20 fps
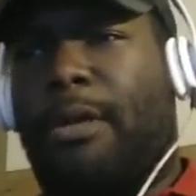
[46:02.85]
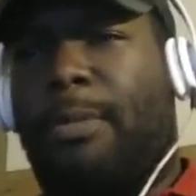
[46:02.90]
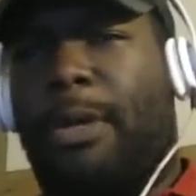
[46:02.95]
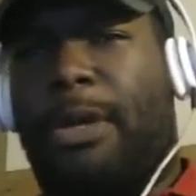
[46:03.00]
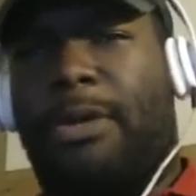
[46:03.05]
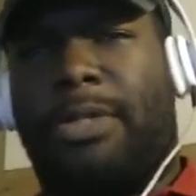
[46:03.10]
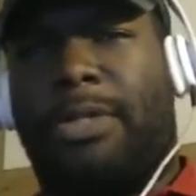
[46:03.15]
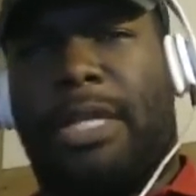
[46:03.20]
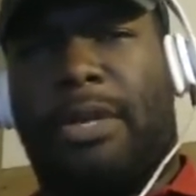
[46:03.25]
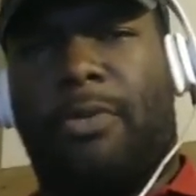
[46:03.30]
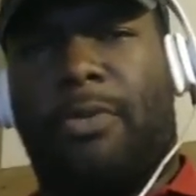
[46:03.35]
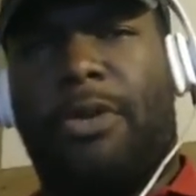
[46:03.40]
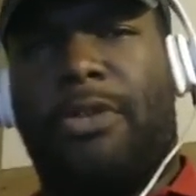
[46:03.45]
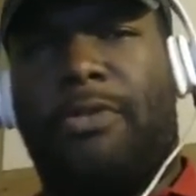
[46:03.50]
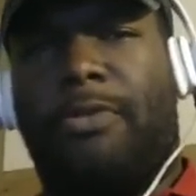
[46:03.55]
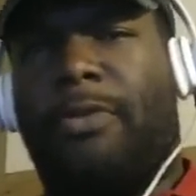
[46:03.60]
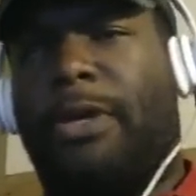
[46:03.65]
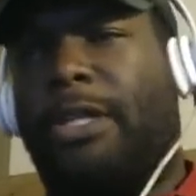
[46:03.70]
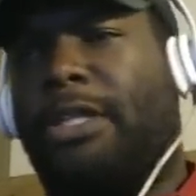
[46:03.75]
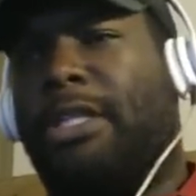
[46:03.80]
I was like, where the
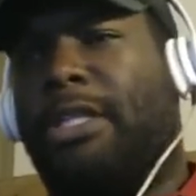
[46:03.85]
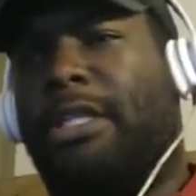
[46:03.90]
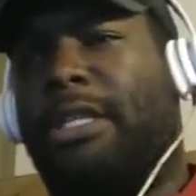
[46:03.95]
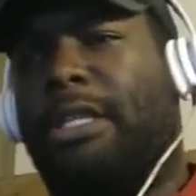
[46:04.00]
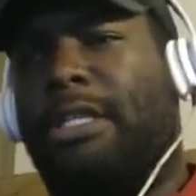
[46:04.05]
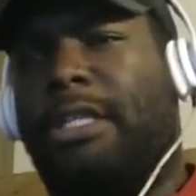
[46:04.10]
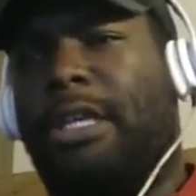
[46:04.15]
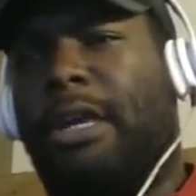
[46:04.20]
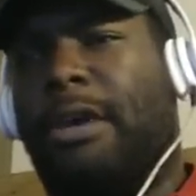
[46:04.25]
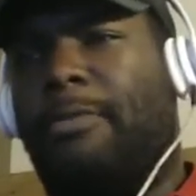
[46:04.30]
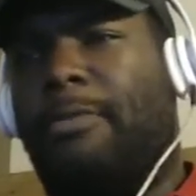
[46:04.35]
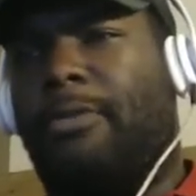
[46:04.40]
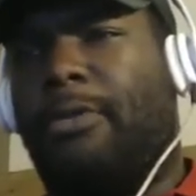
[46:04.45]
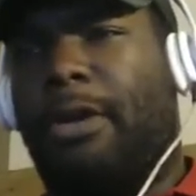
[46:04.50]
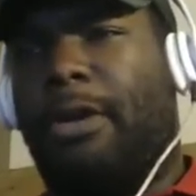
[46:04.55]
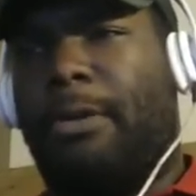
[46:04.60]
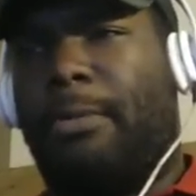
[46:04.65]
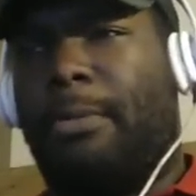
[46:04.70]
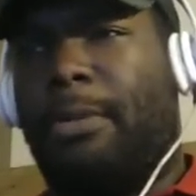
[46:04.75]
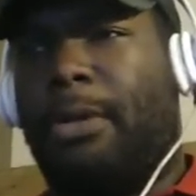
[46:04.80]
fuck did this come from?
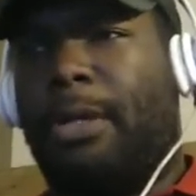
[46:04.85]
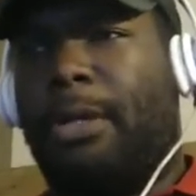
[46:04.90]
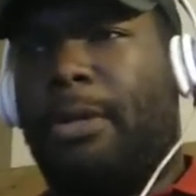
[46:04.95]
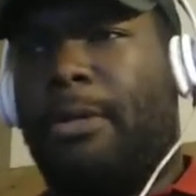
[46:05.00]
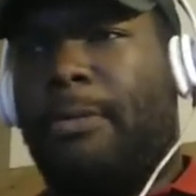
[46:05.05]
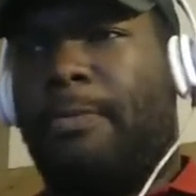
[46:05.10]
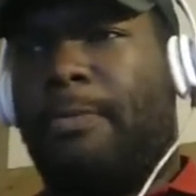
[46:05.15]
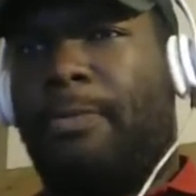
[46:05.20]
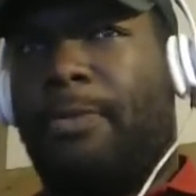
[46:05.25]
And,